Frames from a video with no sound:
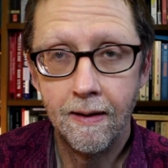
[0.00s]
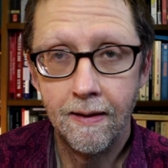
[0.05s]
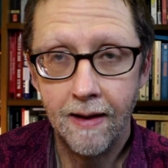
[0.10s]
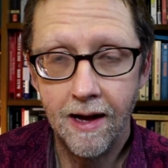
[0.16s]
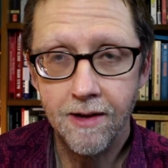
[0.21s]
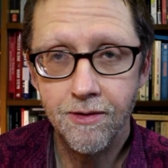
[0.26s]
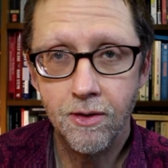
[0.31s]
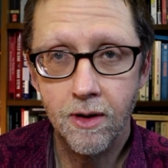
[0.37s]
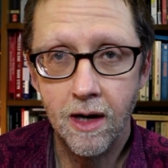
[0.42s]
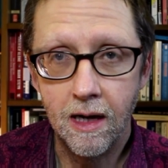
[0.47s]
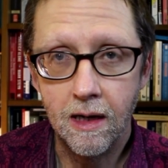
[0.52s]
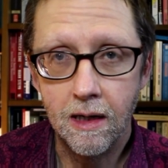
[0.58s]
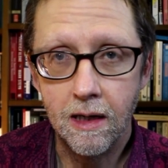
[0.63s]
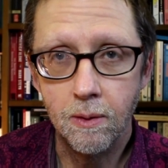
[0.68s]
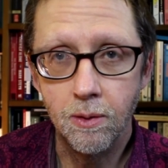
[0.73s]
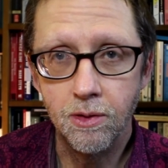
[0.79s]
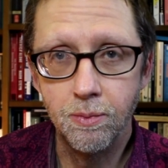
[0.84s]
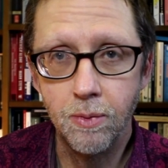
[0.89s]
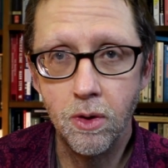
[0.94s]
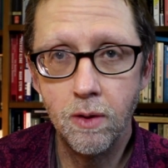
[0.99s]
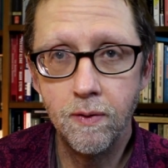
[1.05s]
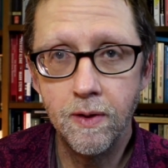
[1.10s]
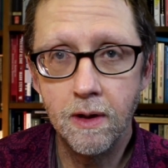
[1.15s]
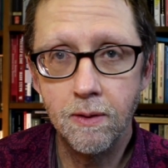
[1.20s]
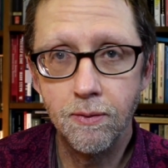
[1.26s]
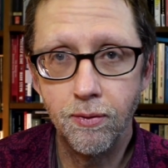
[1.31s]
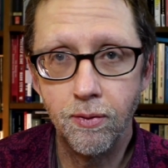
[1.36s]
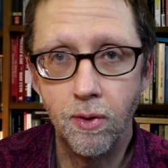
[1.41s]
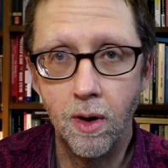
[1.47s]
That's right, it was
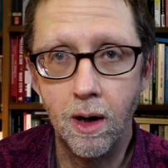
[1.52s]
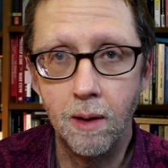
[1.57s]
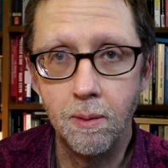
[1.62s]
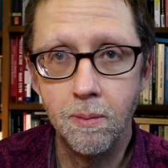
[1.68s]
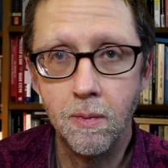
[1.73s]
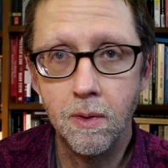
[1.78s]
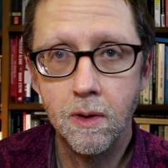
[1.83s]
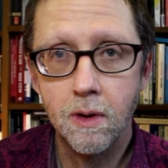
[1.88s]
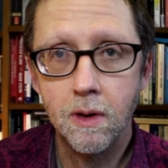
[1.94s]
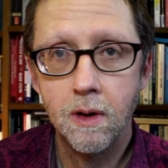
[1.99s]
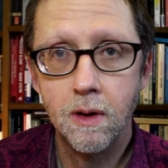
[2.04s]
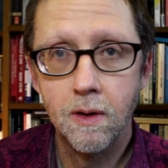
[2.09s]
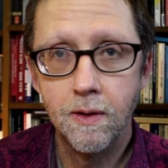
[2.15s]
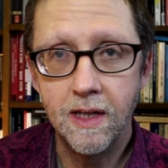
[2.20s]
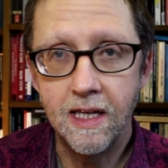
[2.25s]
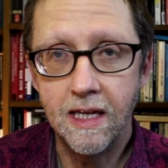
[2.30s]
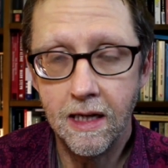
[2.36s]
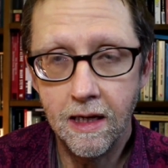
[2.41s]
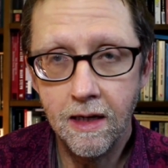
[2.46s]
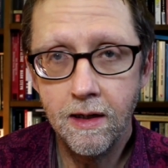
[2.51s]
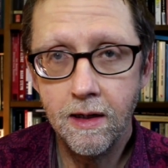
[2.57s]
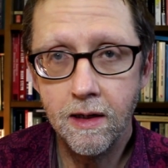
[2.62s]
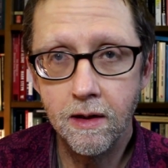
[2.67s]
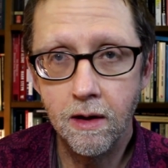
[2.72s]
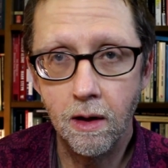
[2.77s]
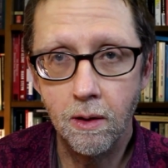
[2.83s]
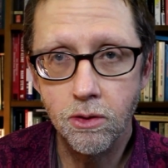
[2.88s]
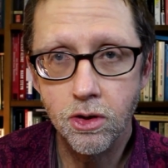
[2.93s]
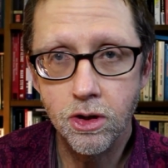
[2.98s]
moving from the
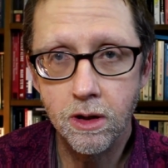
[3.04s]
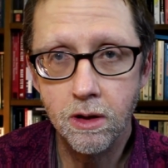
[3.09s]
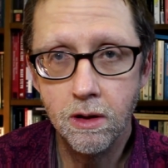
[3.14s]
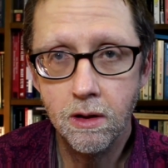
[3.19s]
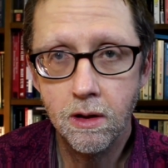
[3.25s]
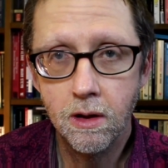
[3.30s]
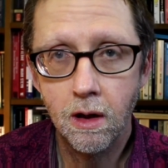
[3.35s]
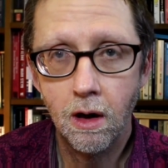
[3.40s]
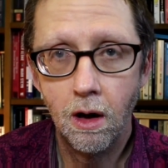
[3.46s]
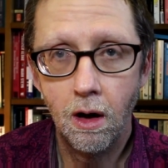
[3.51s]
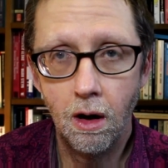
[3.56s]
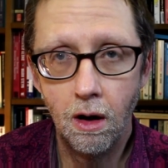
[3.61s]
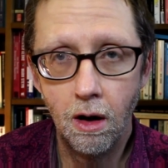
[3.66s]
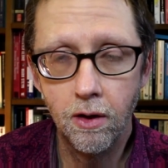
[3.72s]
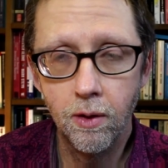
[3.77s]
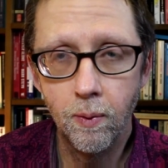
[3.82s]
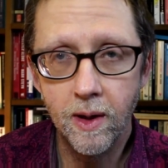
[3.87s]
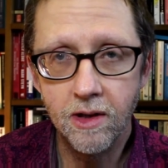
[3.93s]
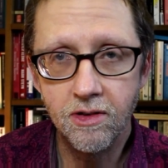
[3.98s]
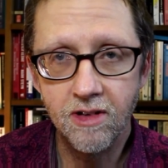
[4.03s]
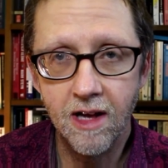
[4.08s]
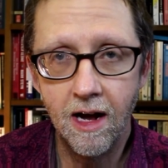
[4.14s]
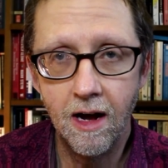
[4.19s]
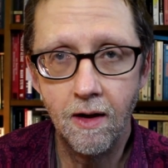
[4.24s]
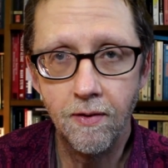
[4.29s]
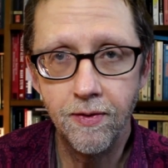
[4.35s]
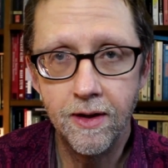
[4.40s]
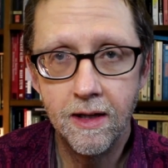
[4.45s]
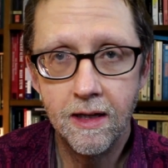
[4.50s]
Indian Ocean all the way
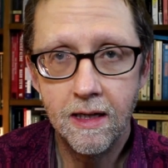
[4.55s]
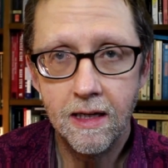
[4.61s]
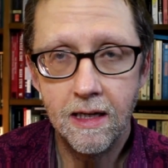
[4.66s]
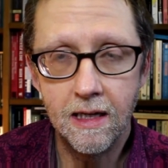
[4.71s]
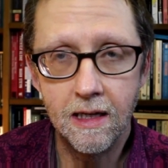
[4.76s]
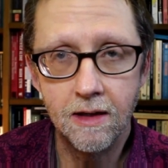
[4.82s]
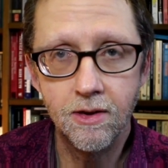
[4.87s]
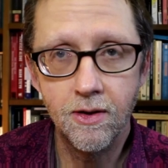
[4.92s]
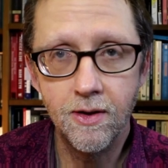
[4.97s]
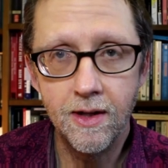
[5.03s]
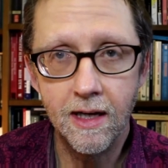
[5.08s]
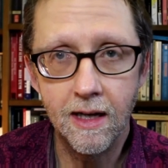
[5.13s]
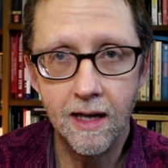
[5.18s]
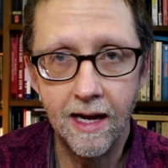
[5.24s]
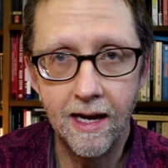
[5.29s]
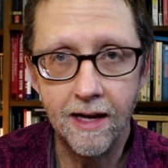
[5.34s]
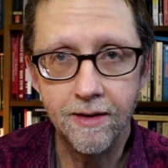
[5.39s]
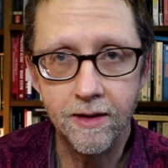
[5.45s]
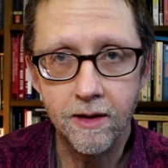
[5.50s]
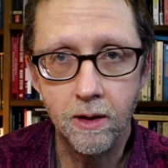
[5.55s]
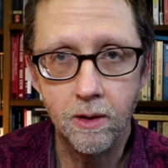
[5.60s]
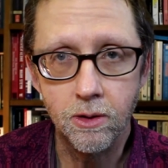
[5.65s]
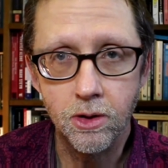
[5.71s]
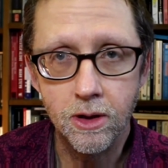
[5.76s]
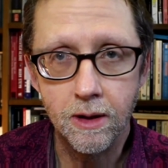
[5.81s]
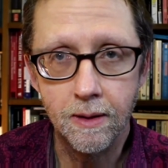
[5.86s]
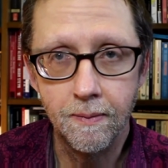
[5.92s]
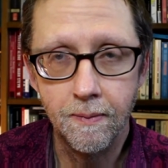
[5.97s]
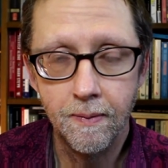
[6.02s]
south into the Atlantic
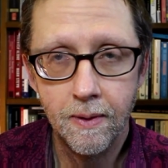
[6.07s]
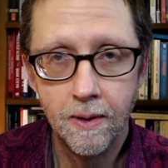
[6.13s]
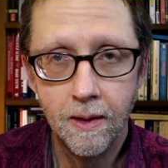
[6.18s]
Ocean.